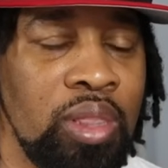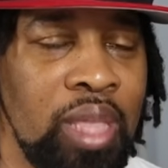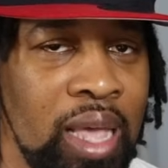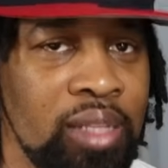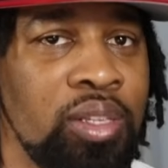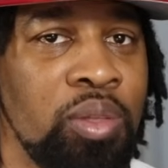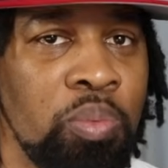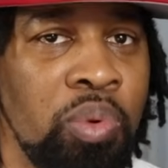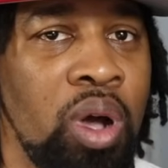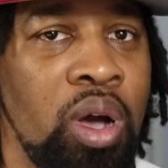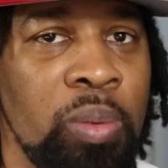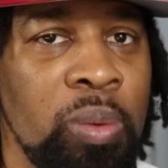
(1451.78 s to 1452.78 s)
That's the
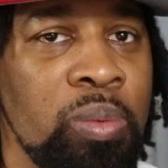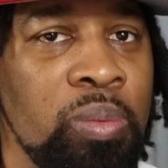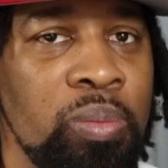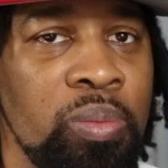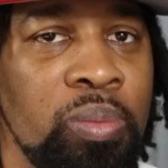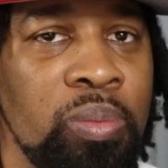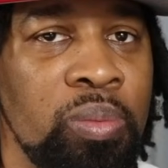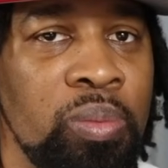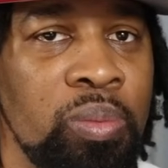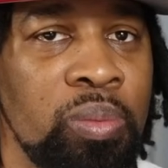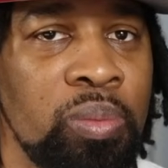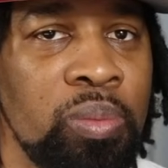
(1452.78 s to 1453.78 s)
problem.
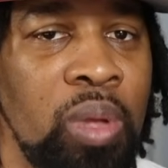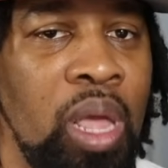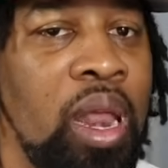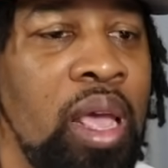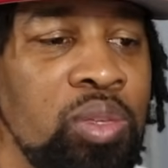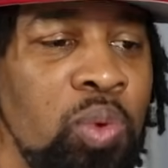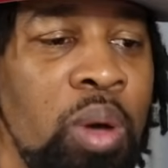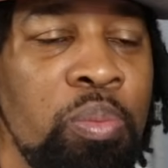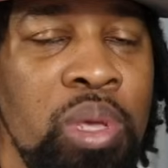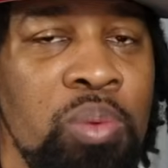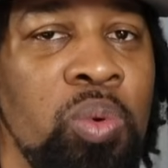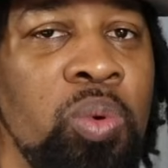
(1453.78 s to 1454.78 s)
And that's why
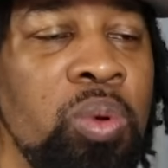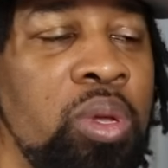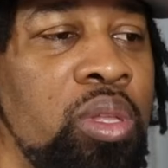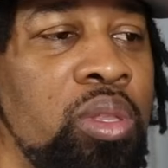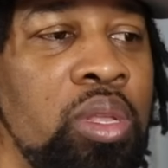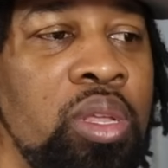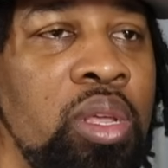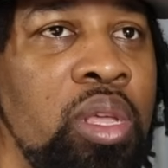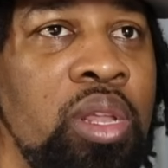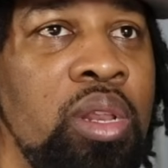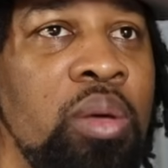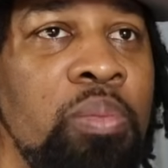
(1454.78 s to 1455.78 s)
people
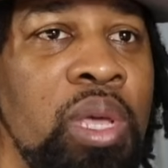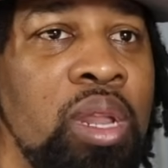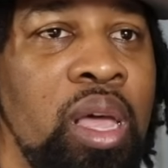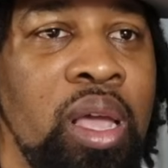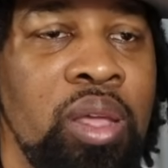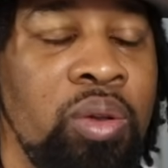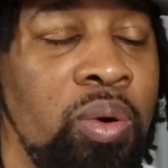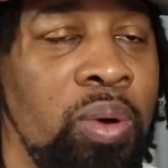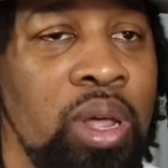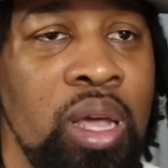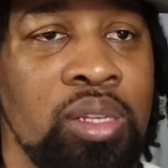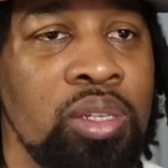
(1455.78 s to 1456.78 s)
end up being like, you know
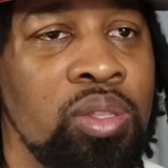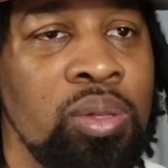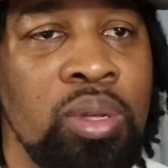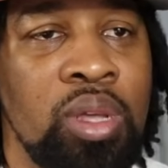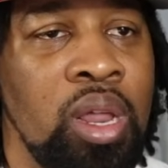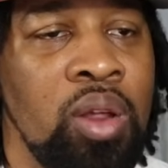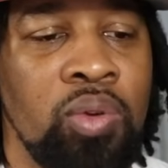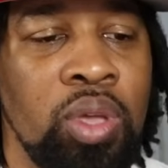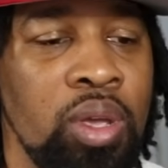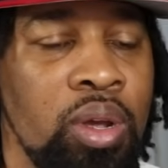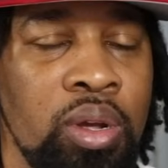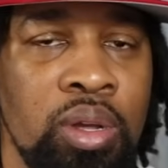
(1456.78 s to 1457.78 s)
what? I don't
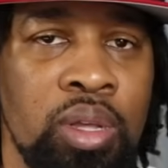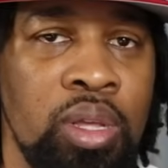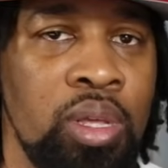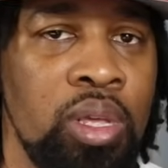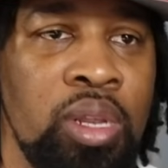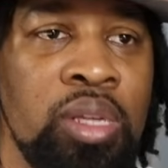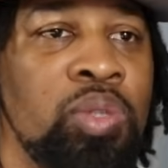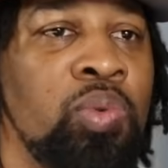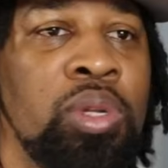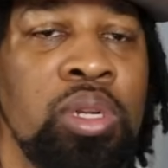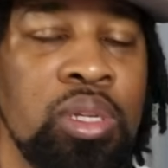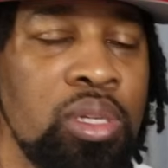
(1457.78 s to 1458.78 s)
care. It is
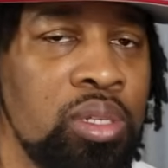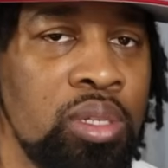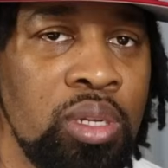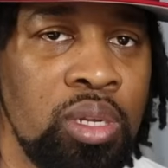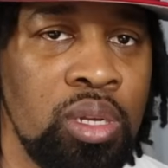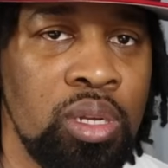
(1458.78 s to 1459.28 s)
what it is.